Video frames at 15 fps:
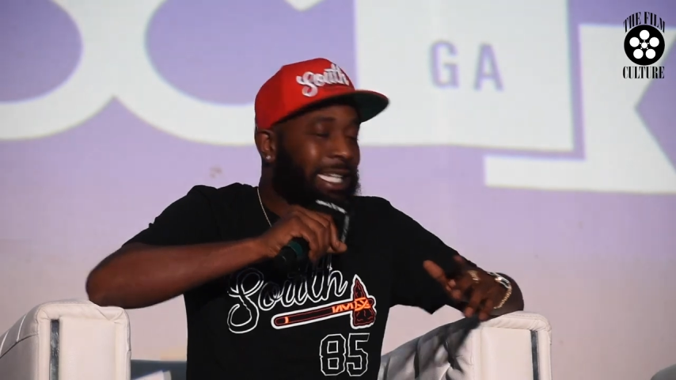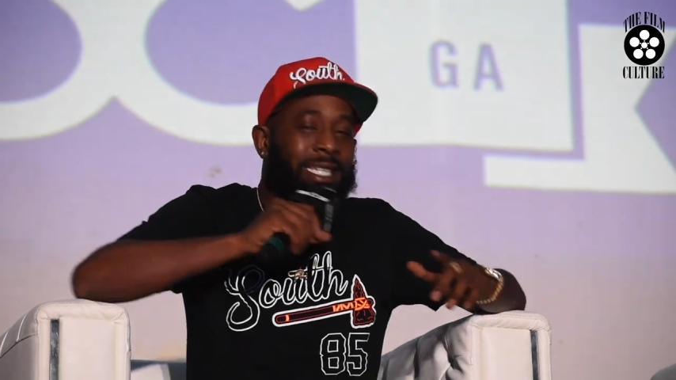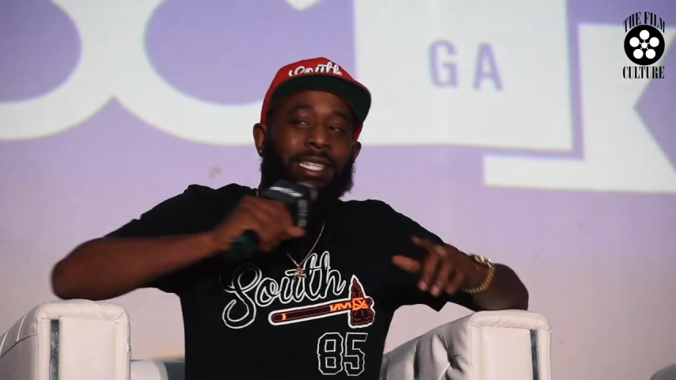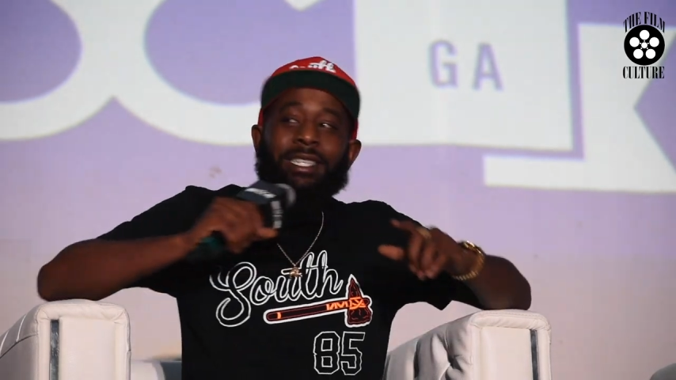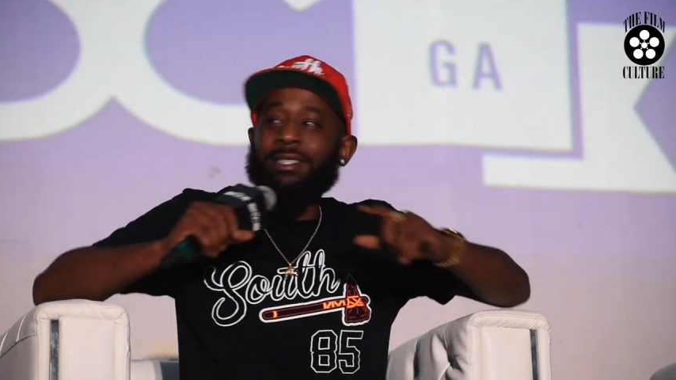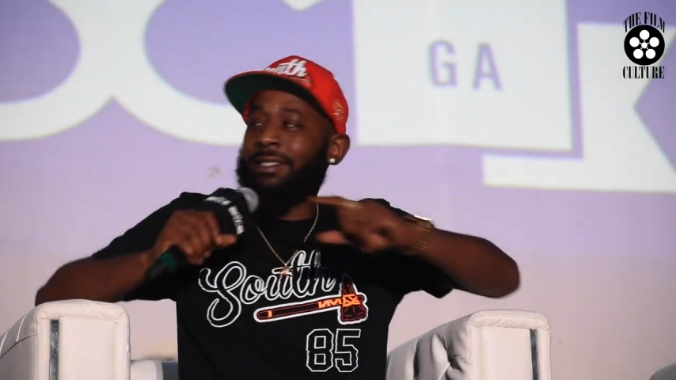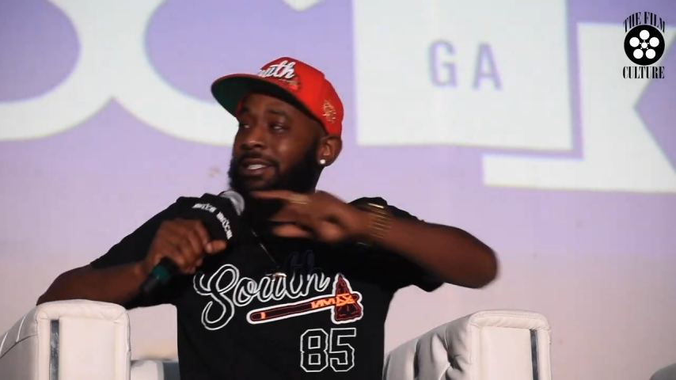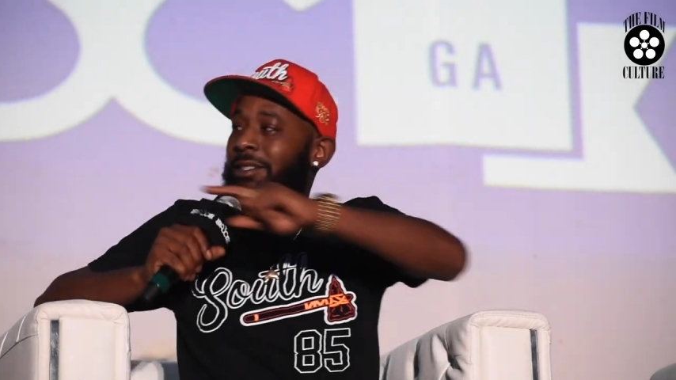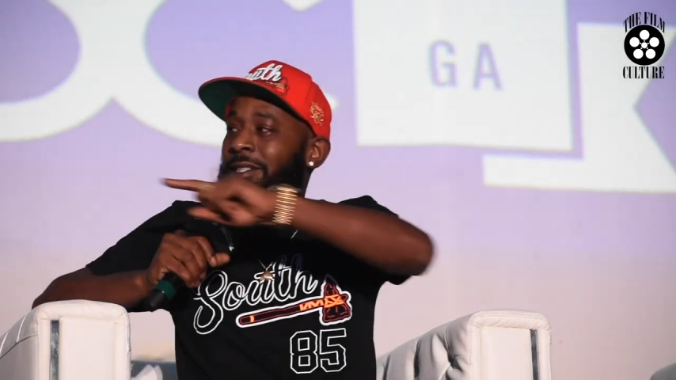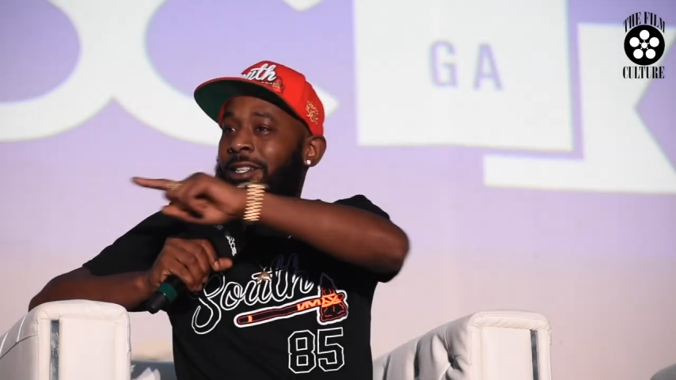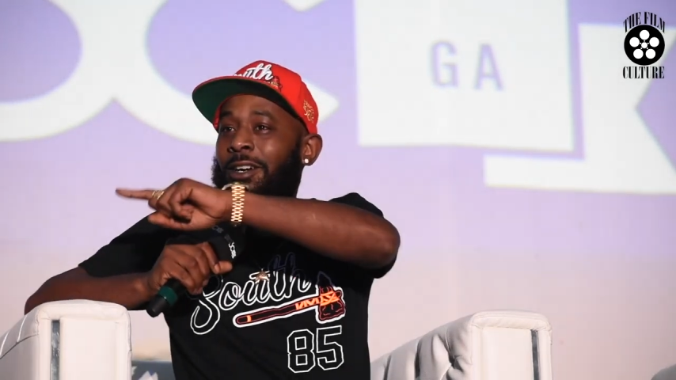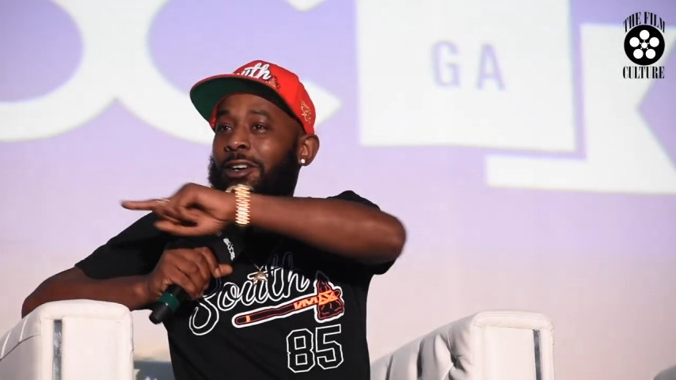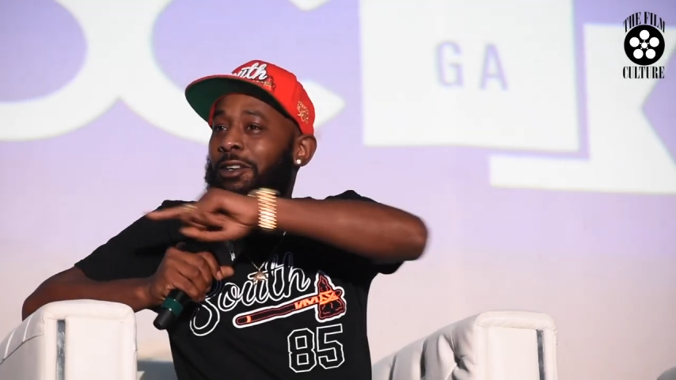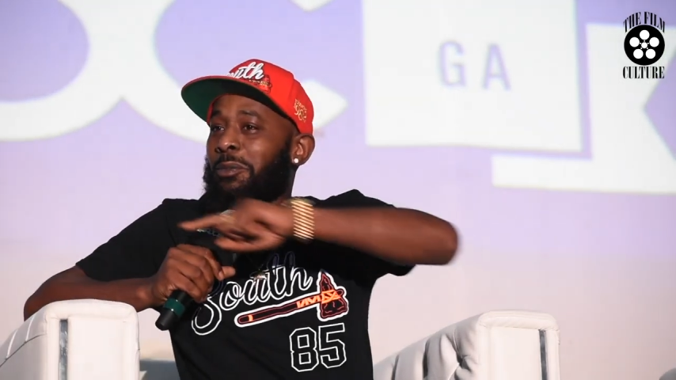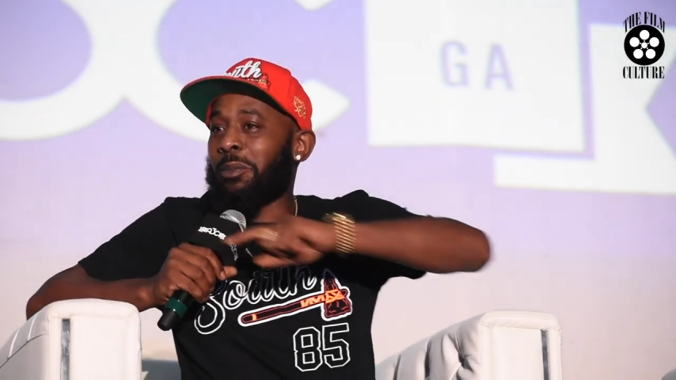Like D C
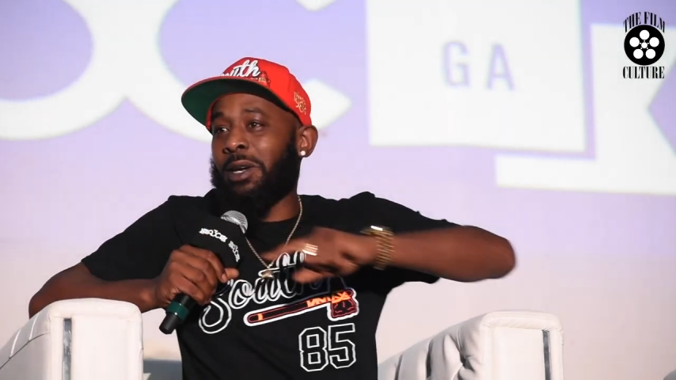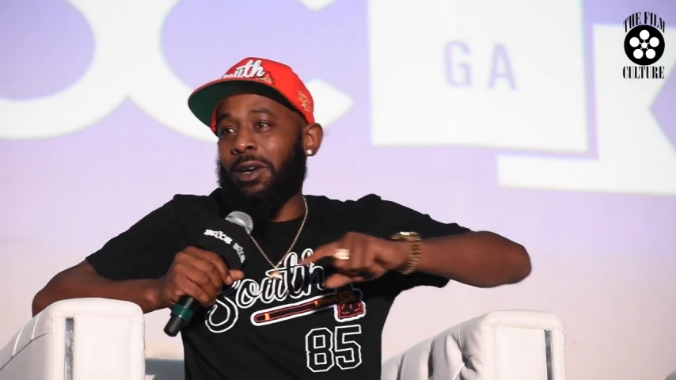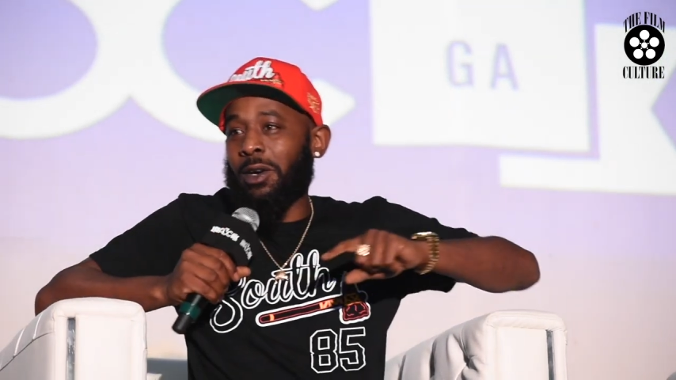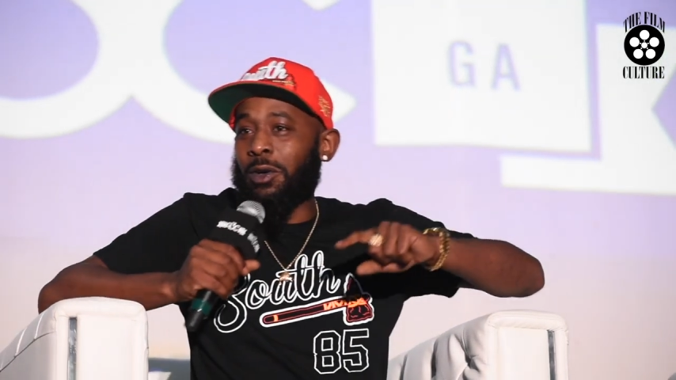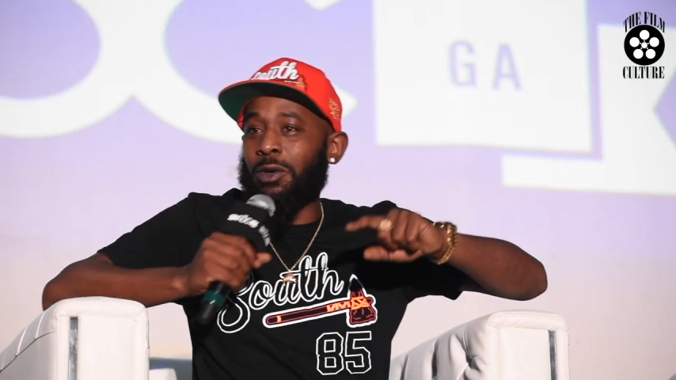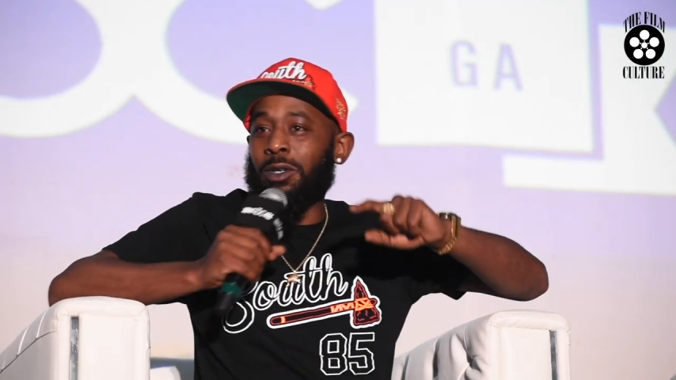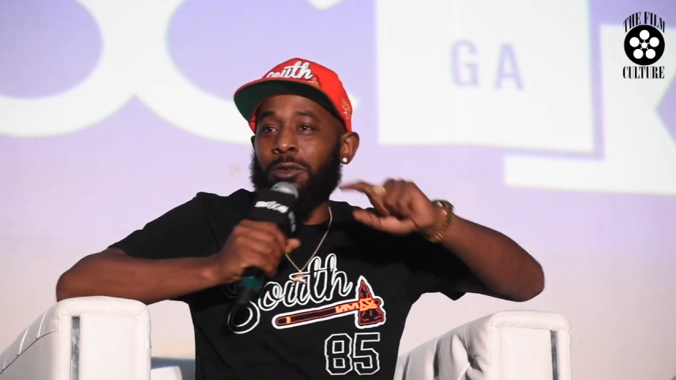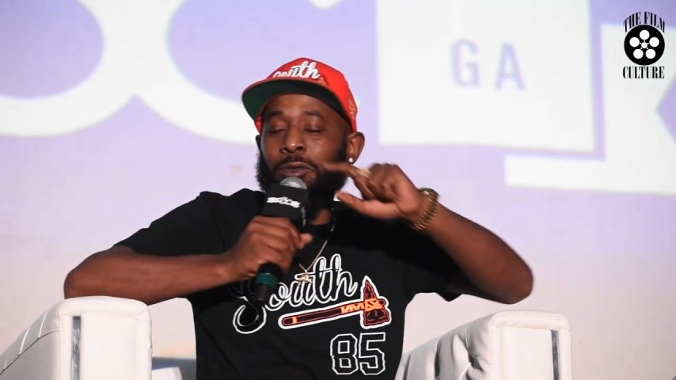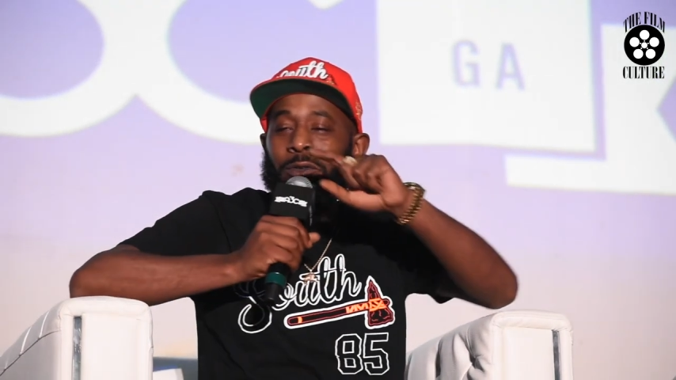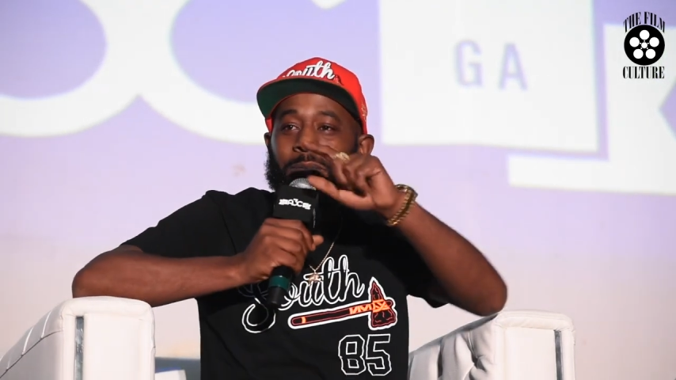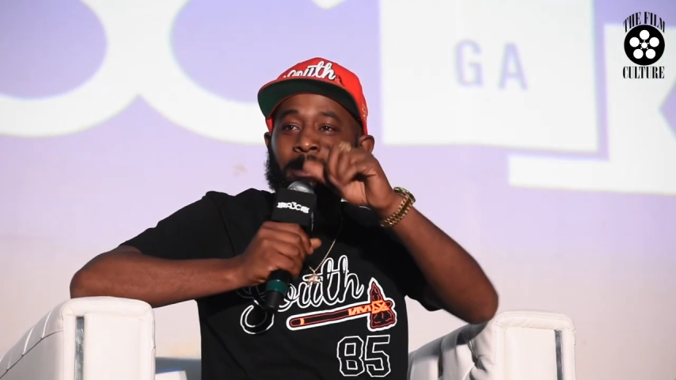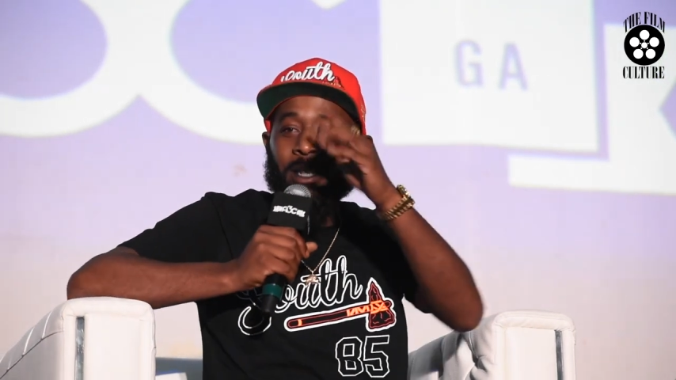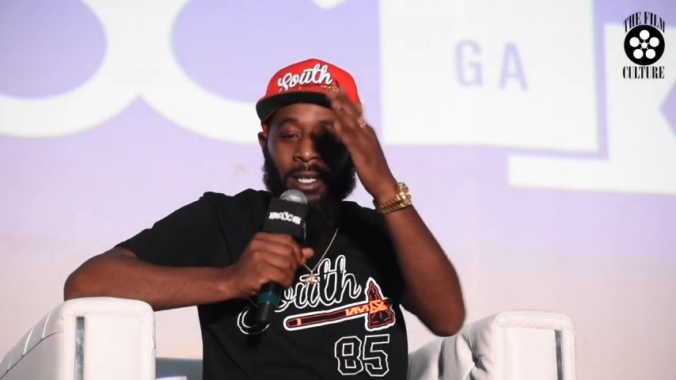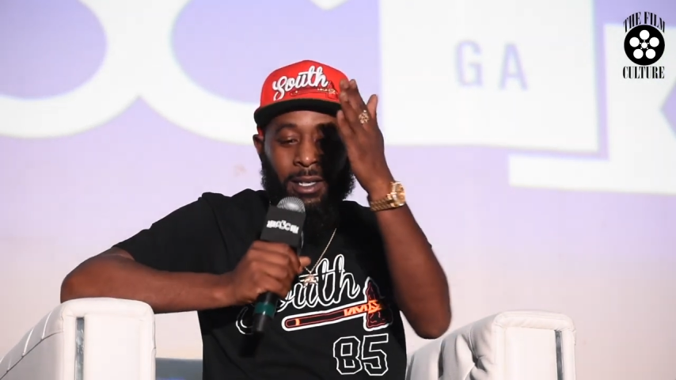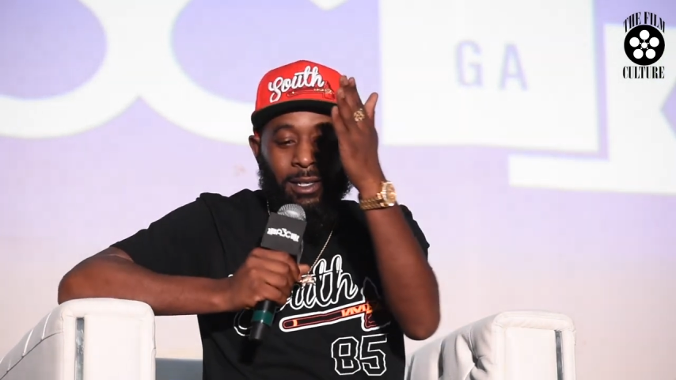talking about going
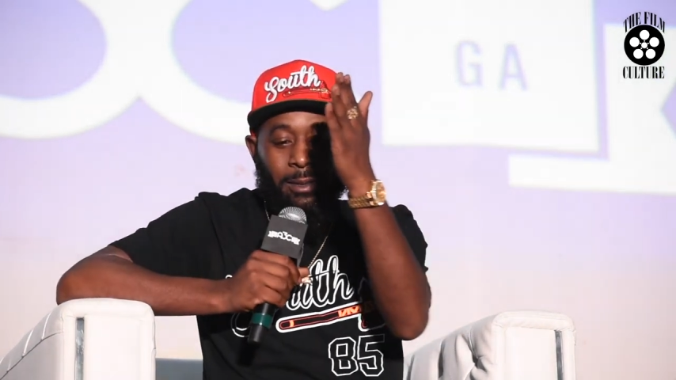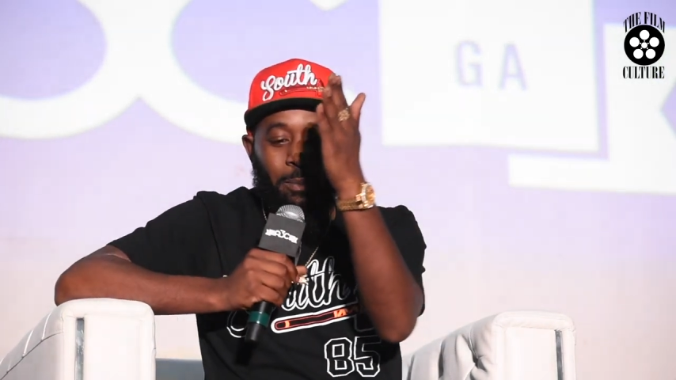from